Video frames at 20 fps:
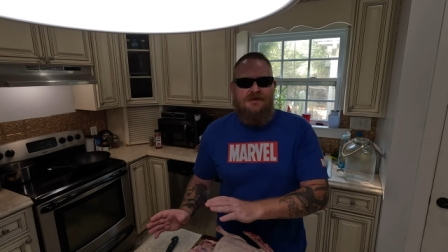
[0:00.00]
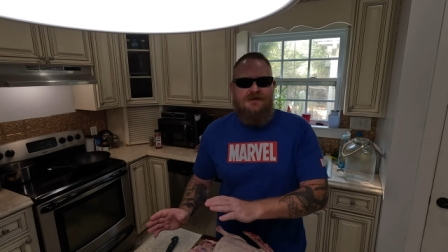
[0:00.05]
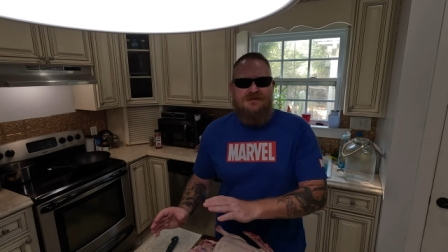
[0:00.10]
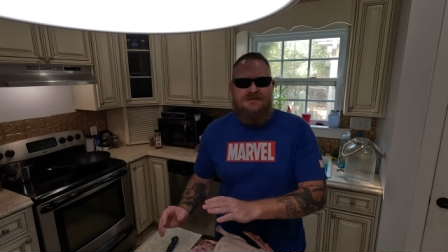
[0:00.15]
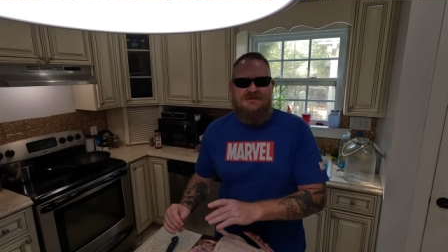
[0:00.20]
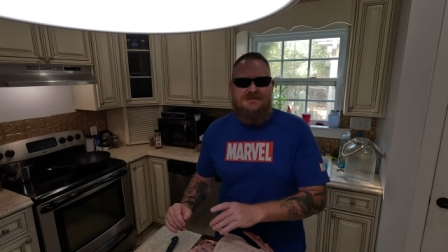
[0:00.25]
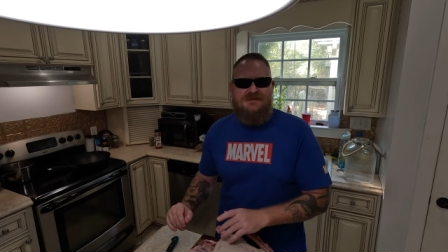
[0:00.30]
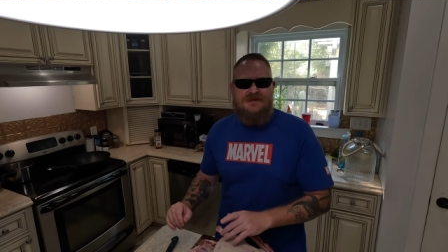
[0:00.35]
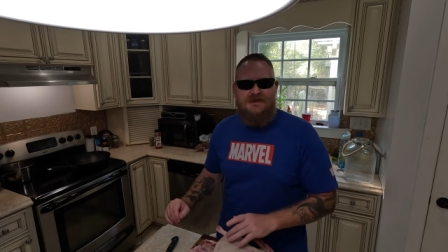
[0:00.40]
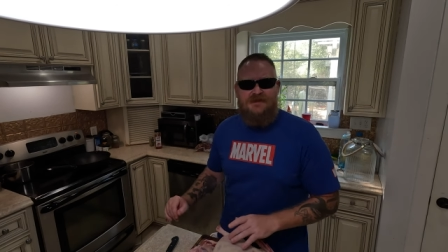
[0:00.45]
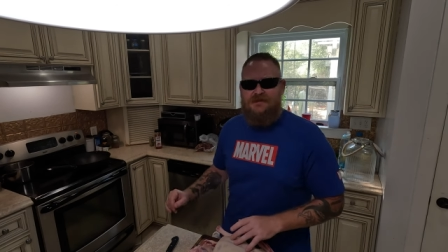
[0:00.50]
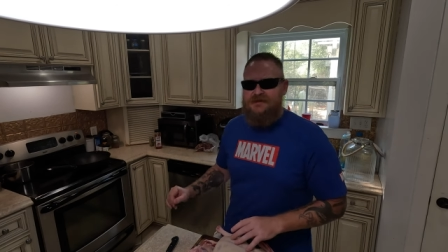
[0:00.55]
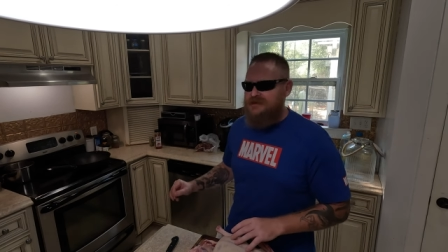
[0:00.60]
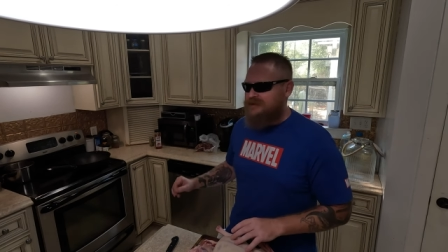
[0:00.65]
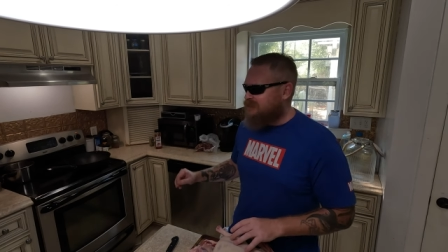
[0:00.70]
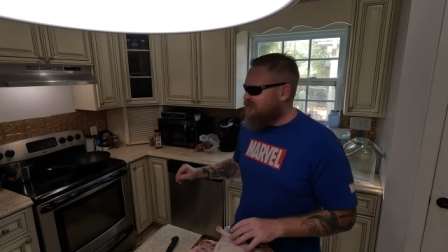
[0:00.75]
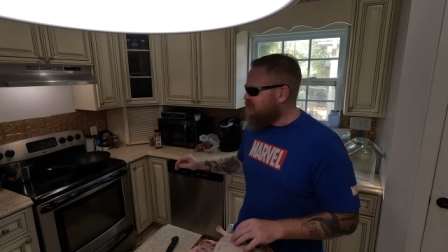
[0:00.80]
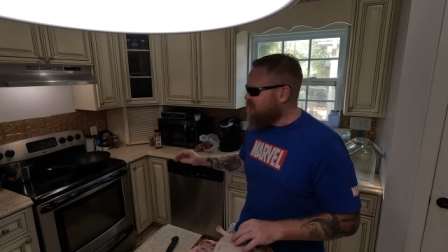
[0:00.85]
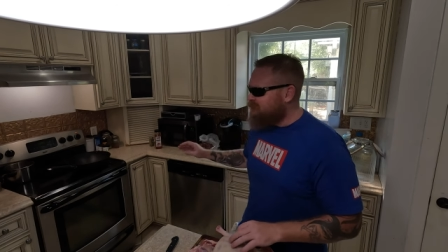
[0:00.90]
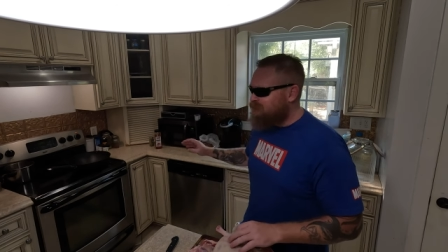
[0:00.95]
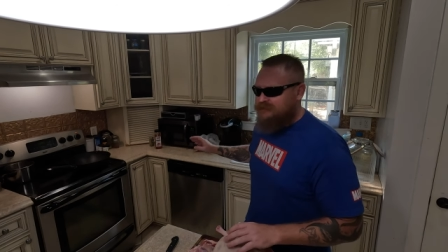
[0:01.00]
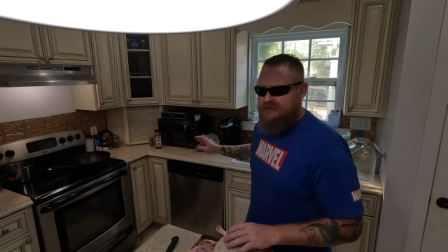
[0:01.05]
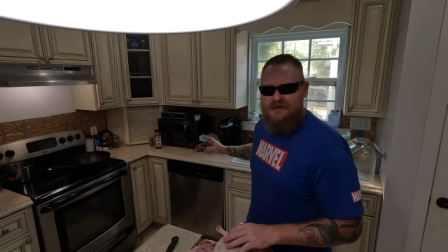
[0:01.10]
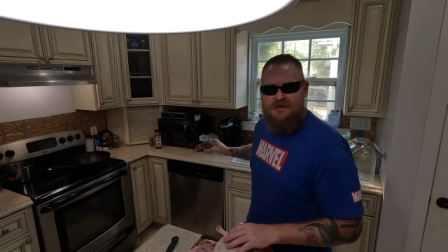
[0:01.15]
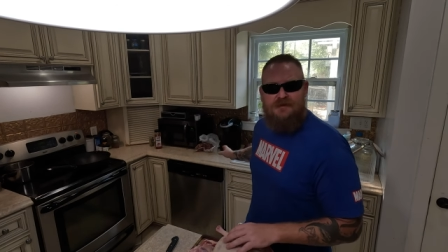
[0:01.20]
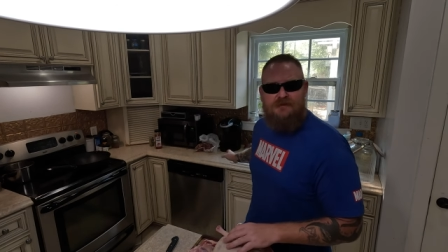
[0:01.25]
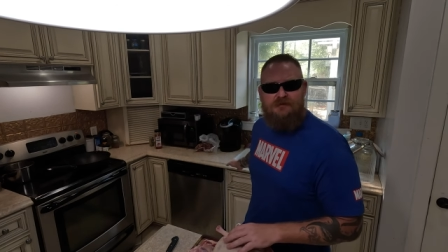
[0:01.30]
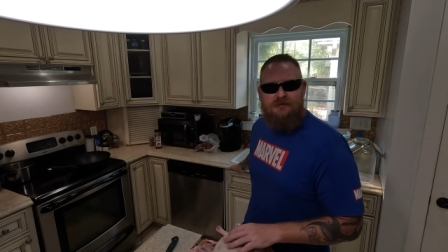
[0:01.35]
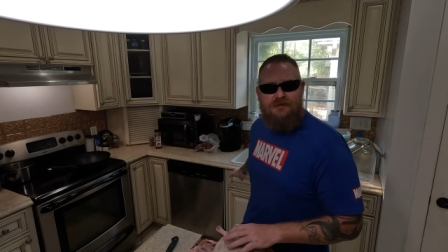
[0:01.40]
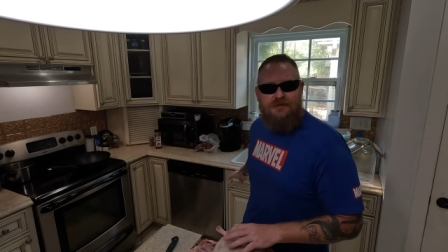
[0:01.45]
on a Saturday,
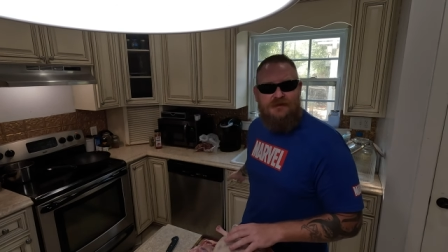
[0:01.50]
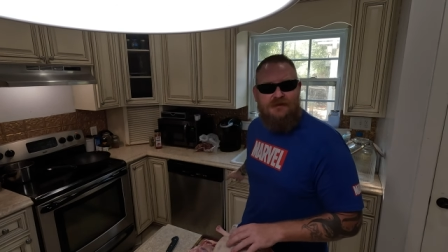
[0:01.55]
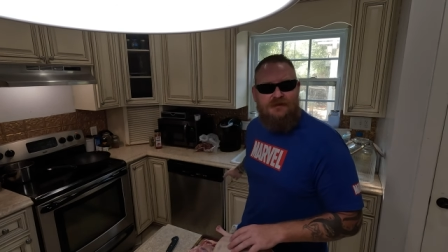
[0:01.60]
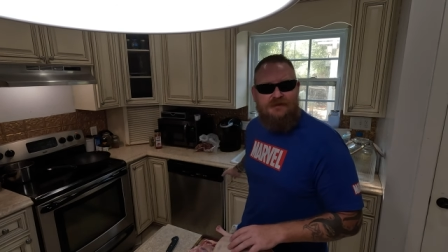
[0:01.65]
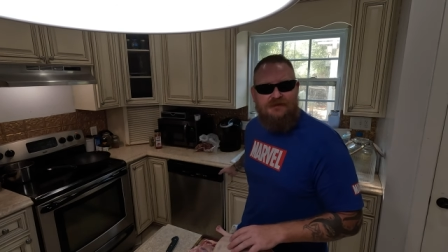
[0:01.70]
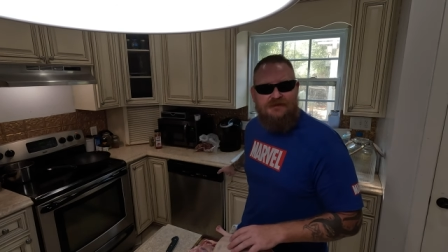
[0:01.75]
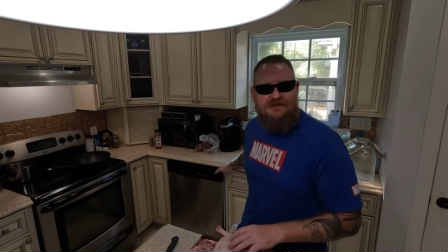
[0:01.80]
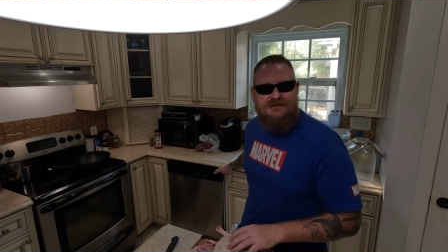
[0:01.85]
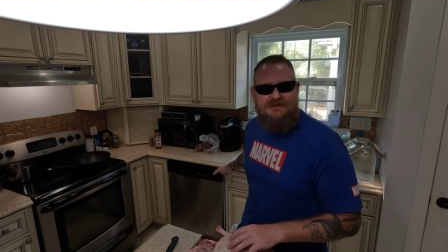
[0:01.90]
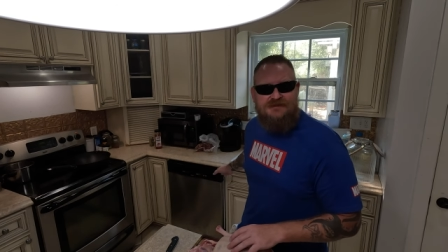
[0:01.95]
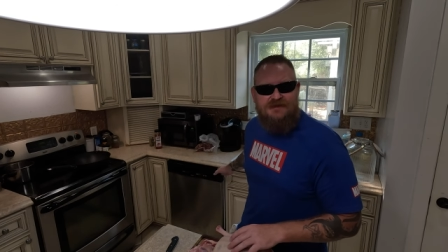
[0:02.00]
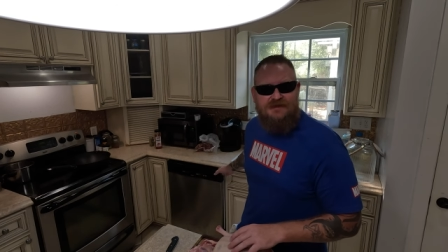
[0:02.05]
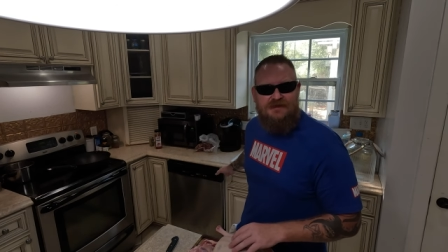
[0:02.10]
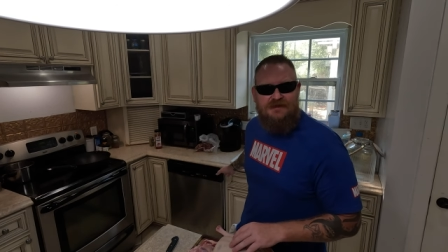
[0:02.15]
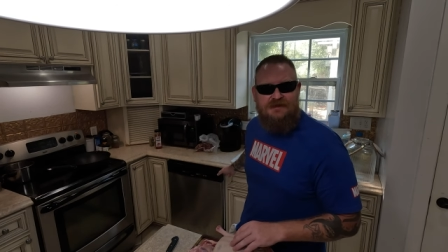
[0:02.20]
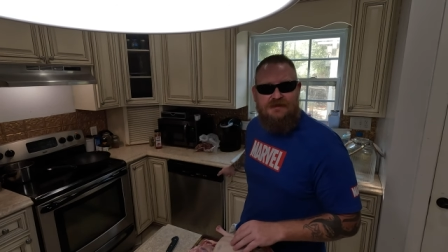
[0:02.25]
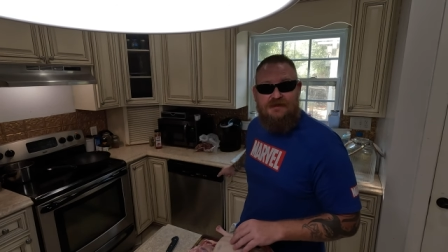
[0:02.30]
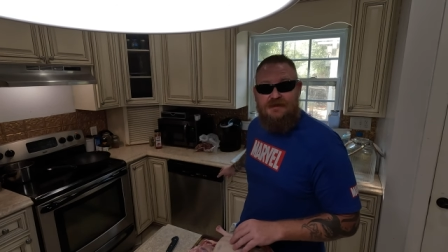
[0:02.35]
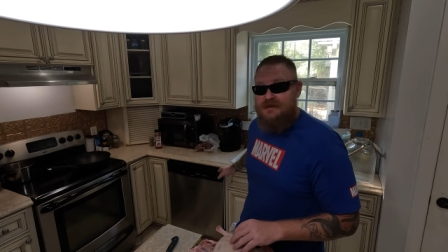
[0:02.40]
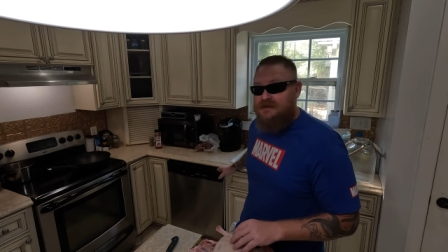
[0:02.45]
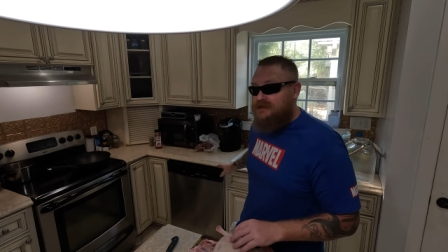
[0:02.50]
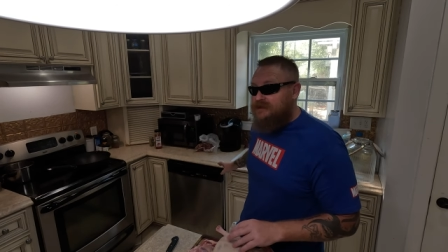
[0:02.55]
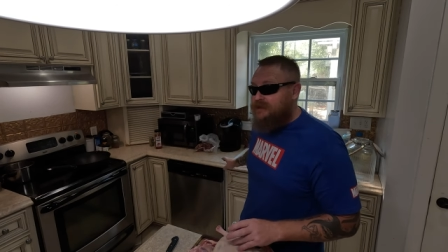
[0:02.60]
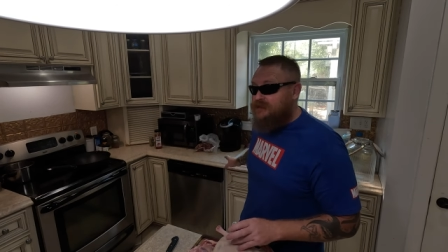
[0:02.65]
put it in the sink.